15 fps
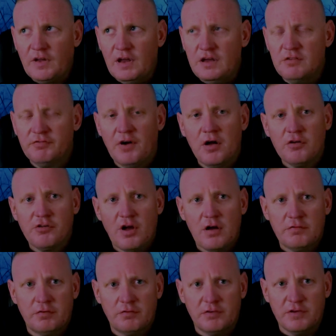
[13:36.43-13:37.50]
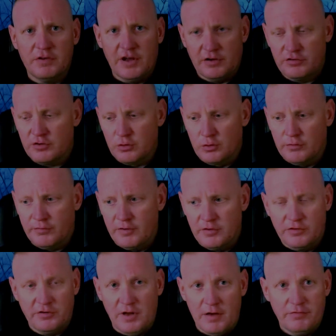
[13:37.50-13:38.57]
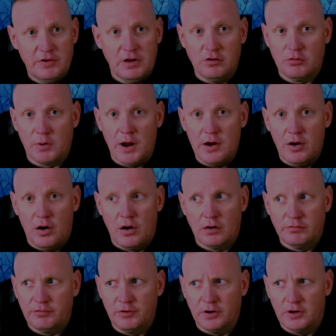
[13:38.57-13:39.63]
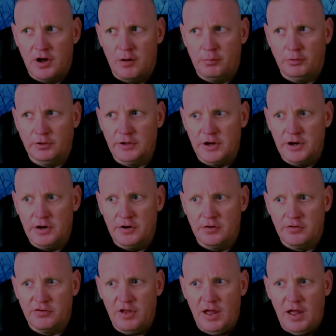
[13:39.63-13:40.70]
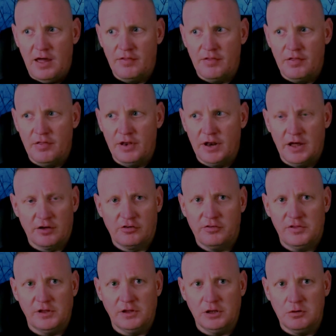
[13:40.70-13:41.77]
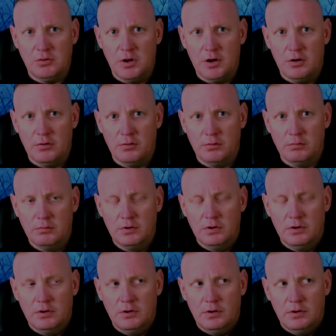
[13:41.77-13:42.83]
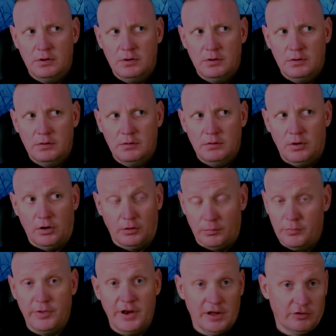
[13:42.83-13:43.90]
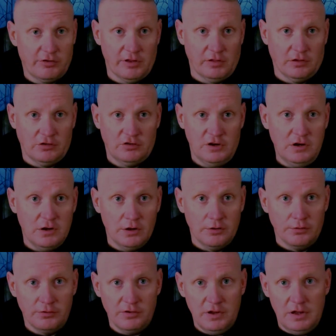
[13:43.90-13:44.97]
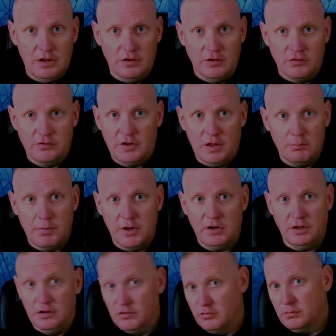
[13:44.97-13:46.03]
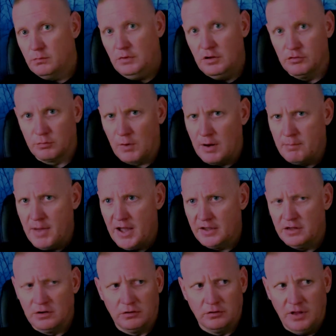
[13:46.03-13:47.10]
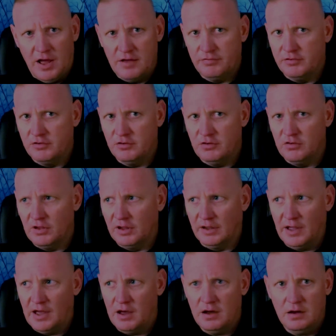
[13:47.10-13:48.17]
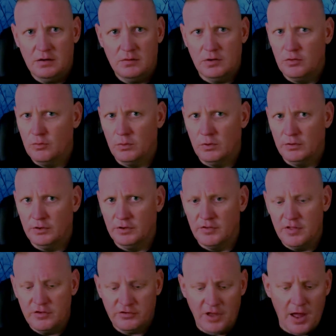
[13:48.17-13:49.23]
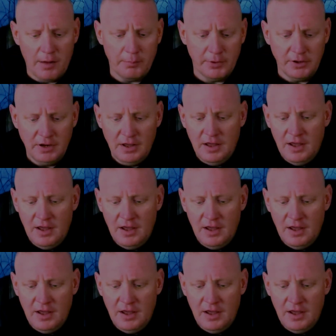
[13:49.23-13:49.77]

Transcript: He falls off of his ex-girlfriend Stephanie's radar for a couple of years, and then the next thing you know, or the next thing that she knows, is Ted Bundy is right back in her life, and she's like, how in the world did this happen?